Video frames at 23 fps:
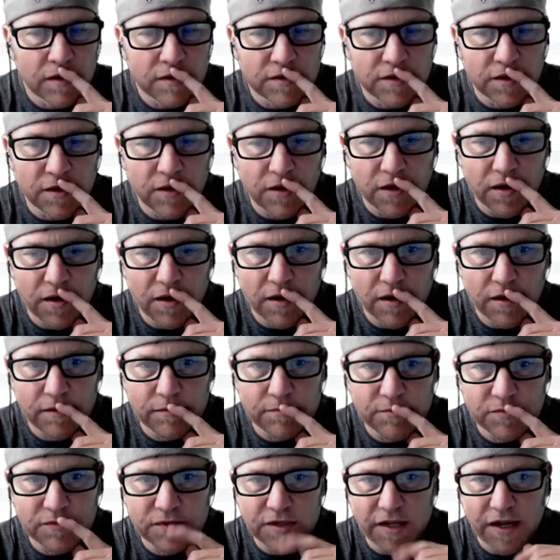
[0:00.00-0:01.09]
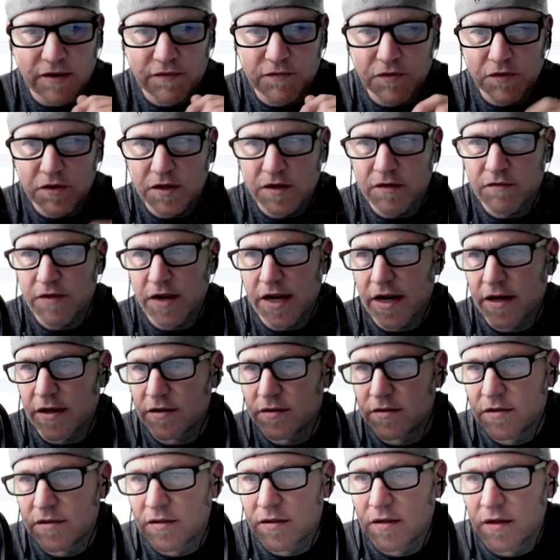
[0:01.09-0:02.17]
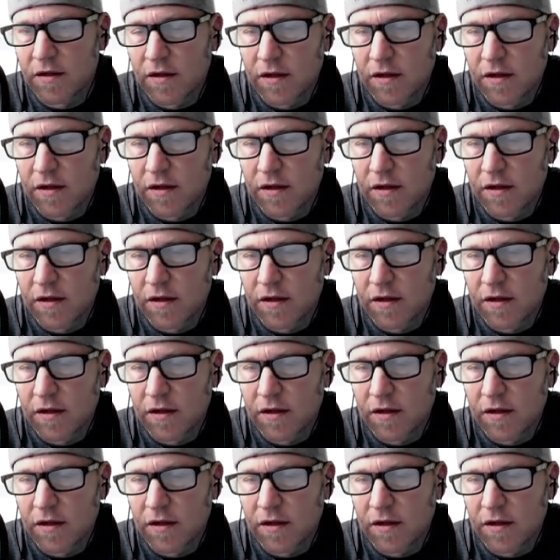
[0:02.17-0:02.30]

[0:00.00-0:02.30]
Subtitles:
to take full advantage